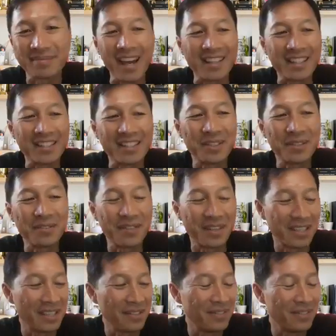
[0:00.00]
that's so
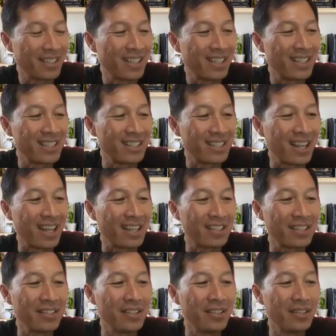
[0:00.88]
funny because like
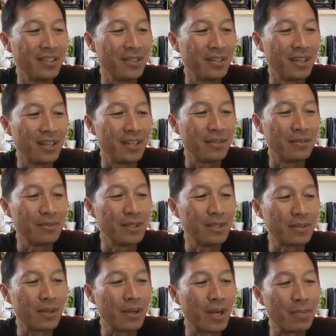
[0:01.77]
we
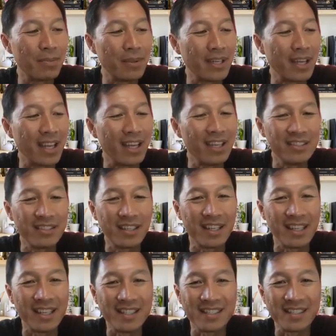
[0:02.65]
grew up in Asia
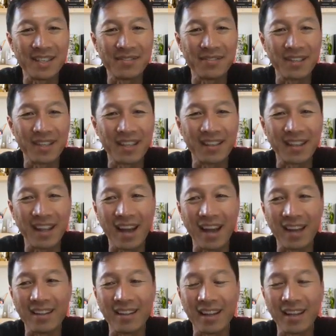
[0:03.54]
and stuff like
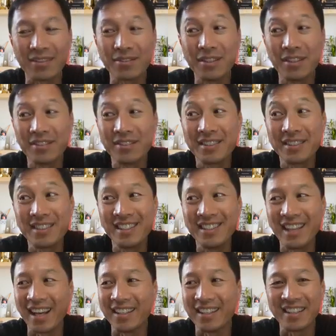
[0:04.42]
that. Like we don't see
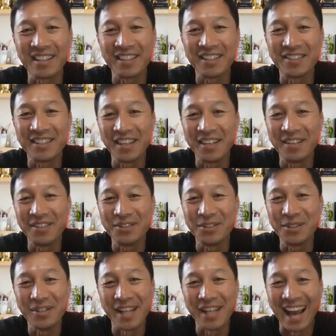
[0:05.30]
that. They don't
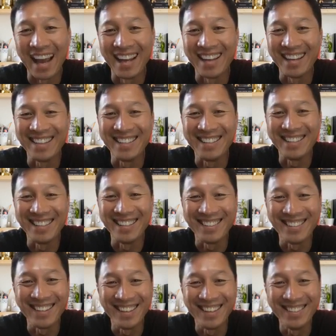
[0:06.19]
do that.
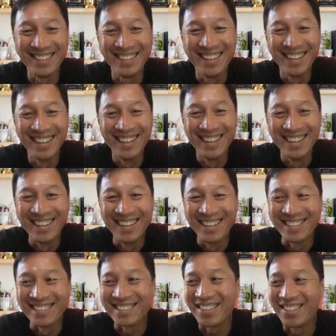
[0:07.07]

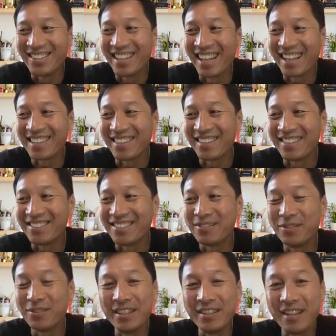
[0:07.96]
So like
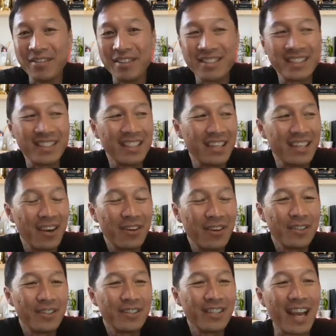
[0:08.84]
we've never seen our
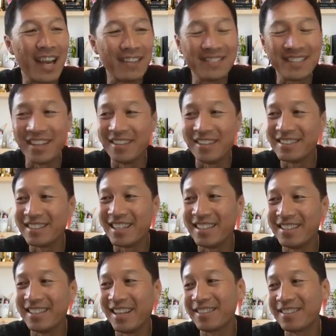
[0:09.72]
whole lives, and all of a
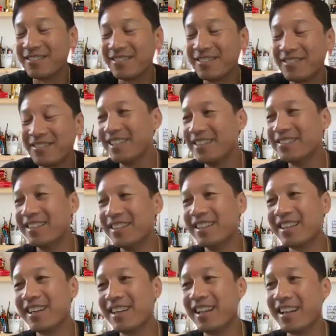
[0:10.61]
sudden like we're here, we're
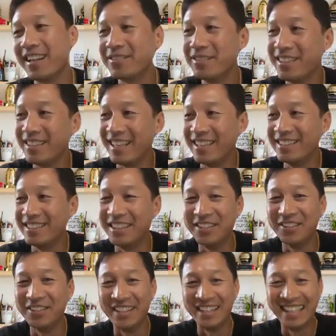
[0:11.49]
looking like, what are they
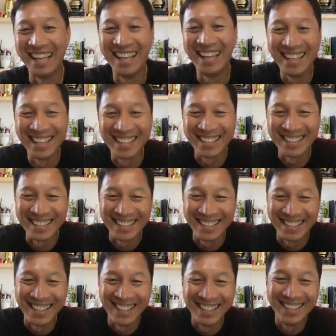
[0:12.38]
doing? you
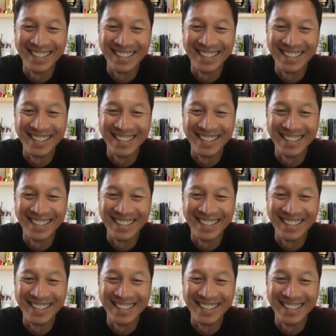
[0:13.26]
know